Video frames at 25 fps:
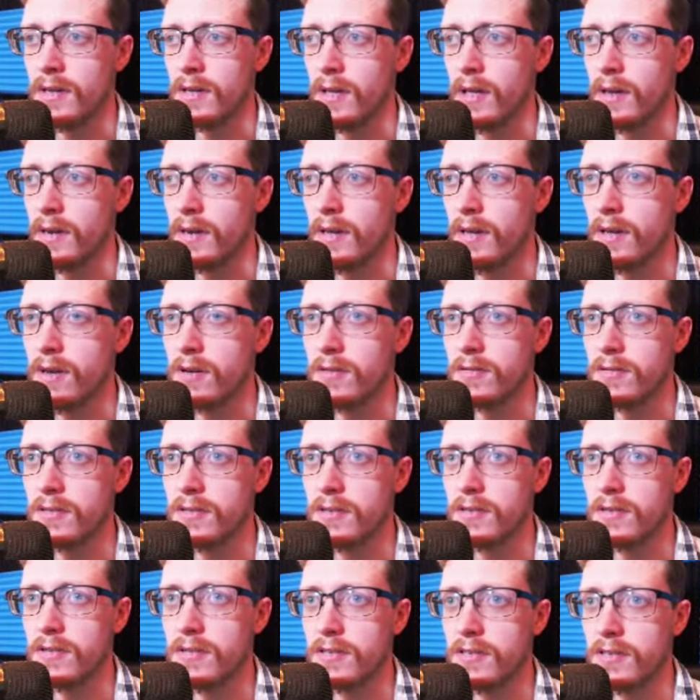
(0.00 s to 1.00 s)
He goes a
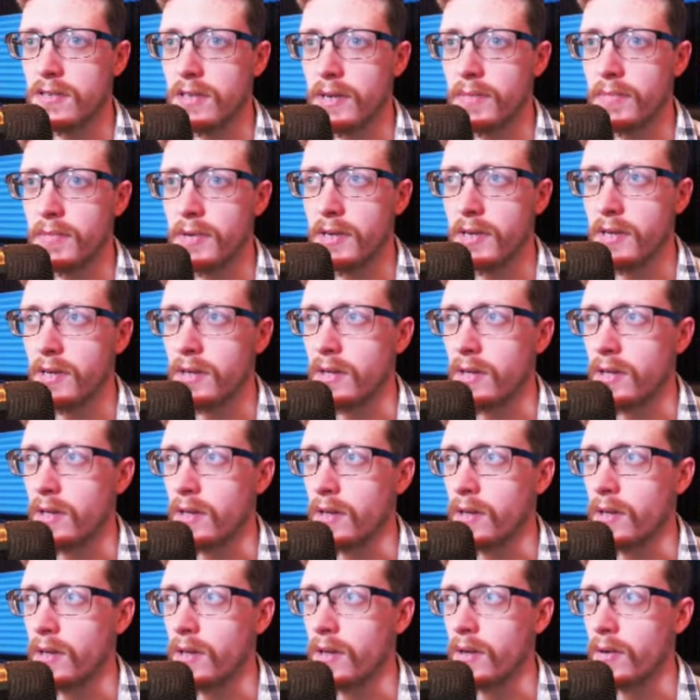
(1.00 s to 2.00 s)
little sleepy.
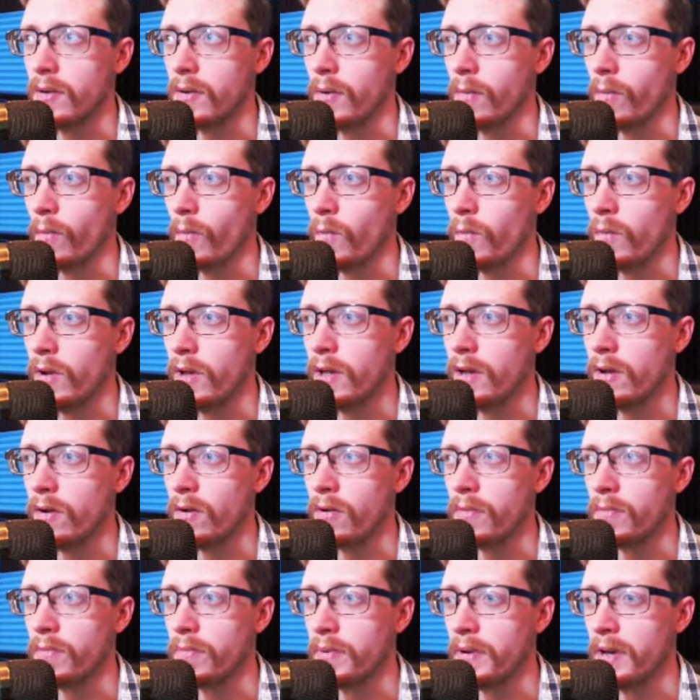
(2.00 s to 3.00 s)
We can go
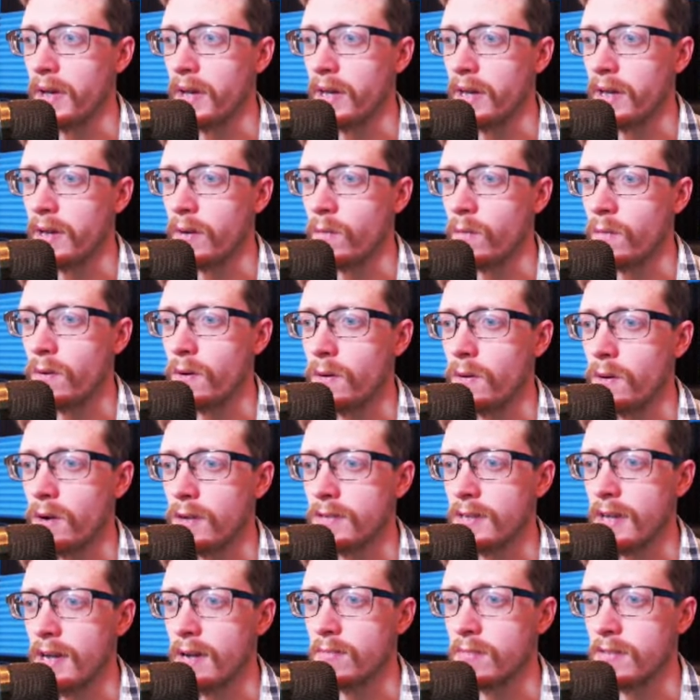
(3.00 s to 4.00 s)
to bed. What
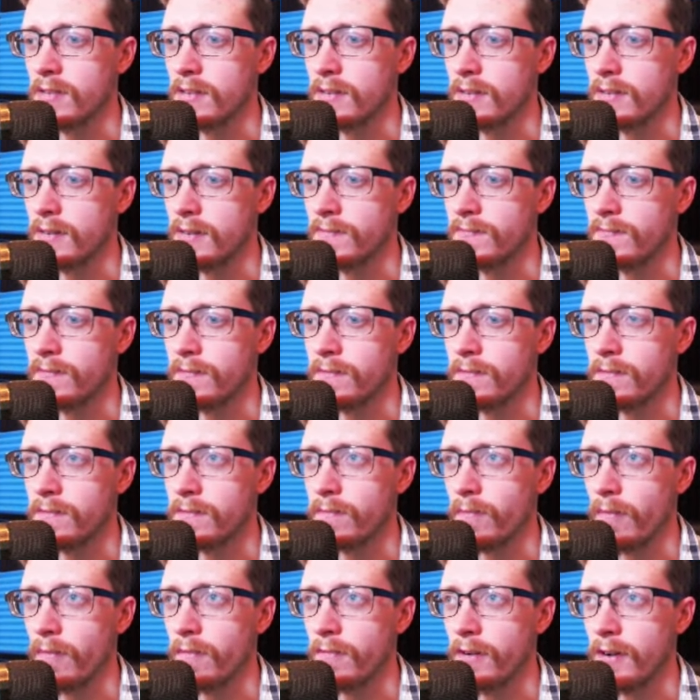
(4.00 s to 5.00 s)
time is it? It's like
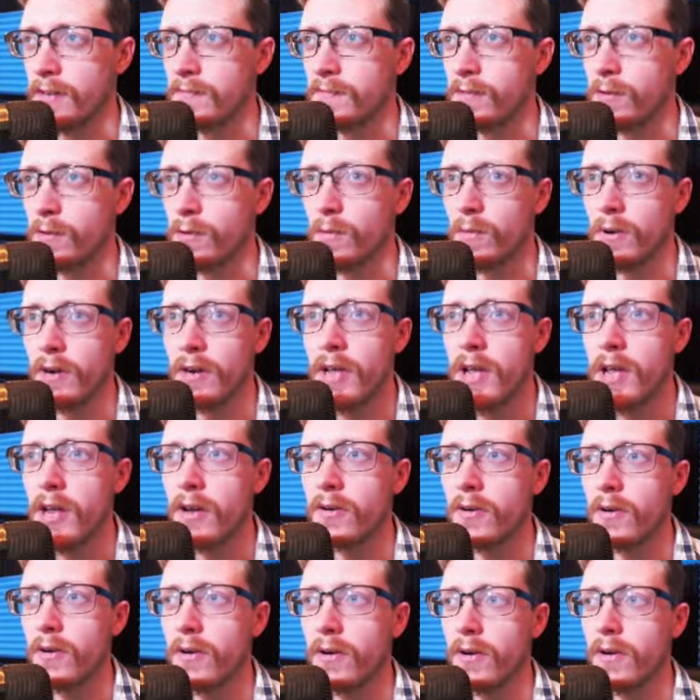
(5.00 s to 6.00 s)
541.
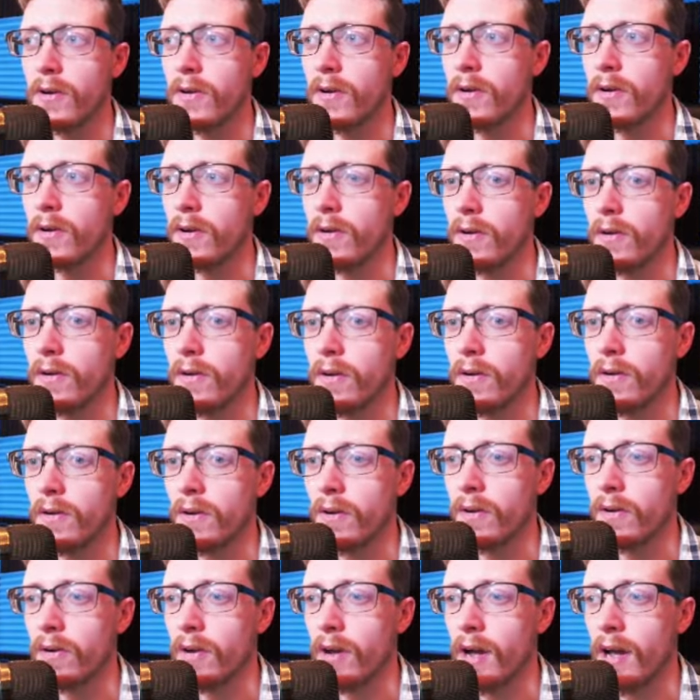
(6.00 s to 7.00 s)
No, no, no, no, no, no,
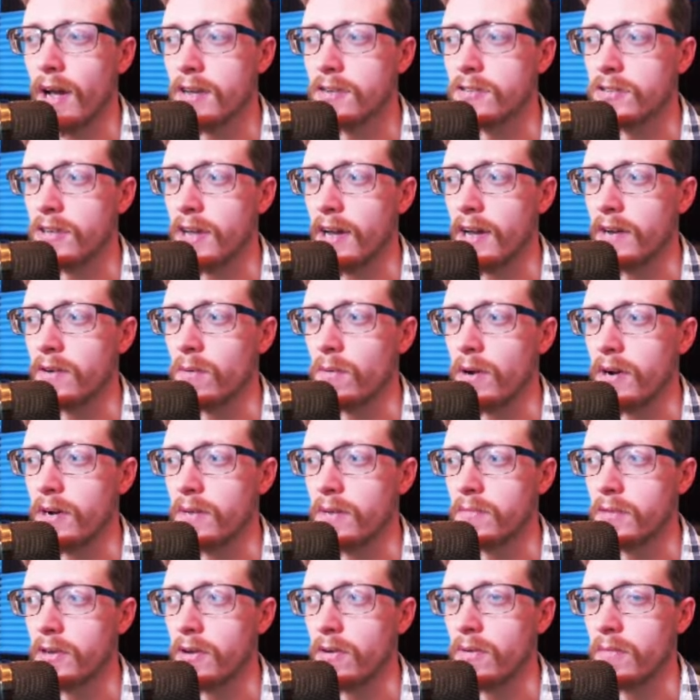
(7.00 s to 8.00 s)
no. Actually, I don't want him
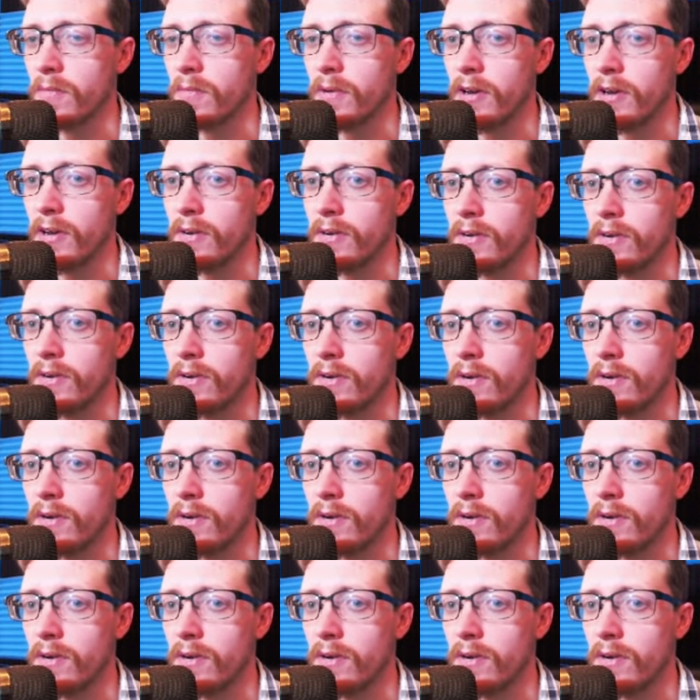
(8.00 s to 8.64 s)
to go to bed.